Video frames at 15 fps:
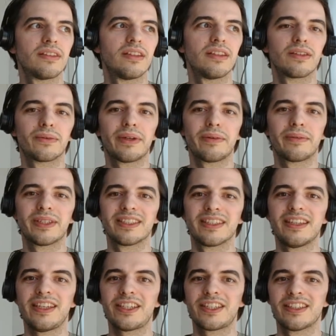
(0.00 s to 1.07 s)
Great
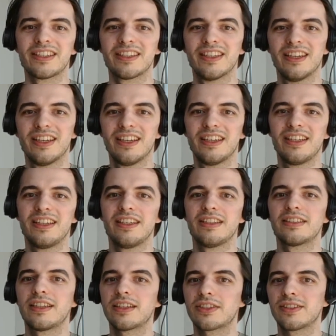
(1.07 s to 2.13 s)
Resignation
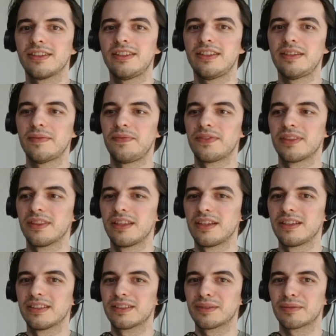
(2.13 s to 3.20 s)
is actually that
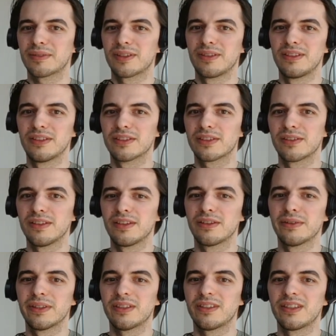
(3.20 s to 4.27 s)
is currently
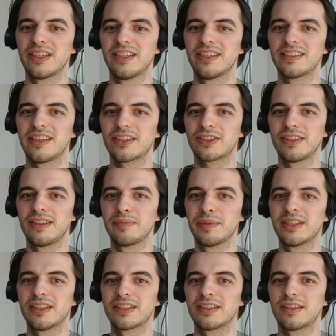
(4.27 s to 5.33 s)
going on is actually the
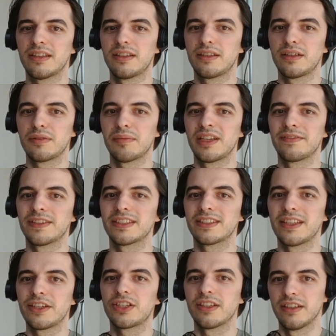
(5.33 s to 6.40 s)
biggest
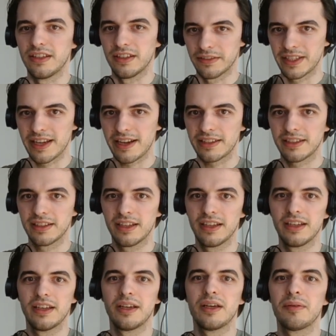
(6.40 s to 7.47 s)
manifestation of that.
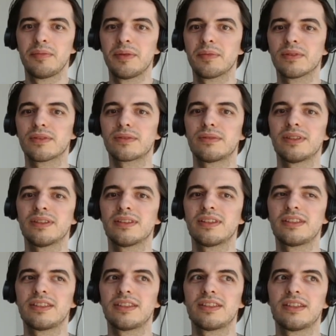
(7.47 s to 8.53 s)
People are
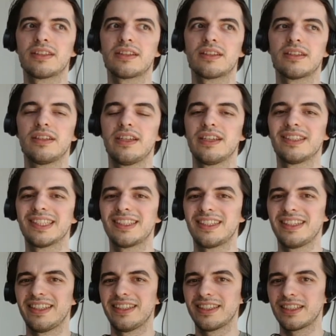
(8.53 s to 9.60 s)
realizing that
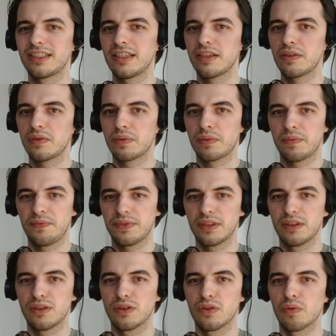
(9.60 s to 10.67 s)
the existing
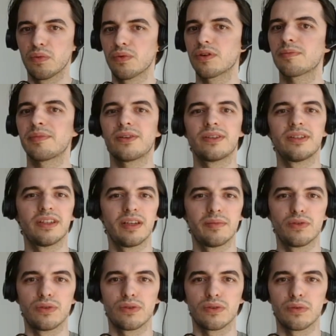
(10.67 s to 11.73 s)
work paradigm
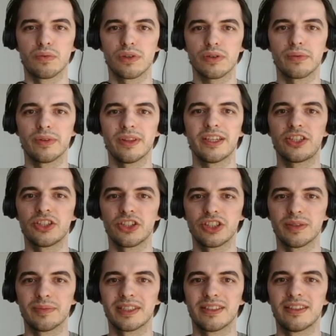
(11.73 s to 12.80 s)
or work
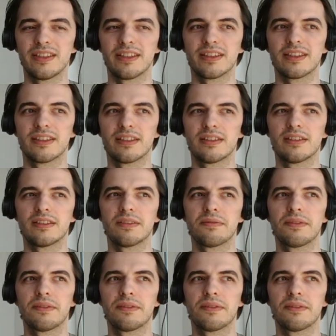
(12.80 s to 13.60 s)
relationships that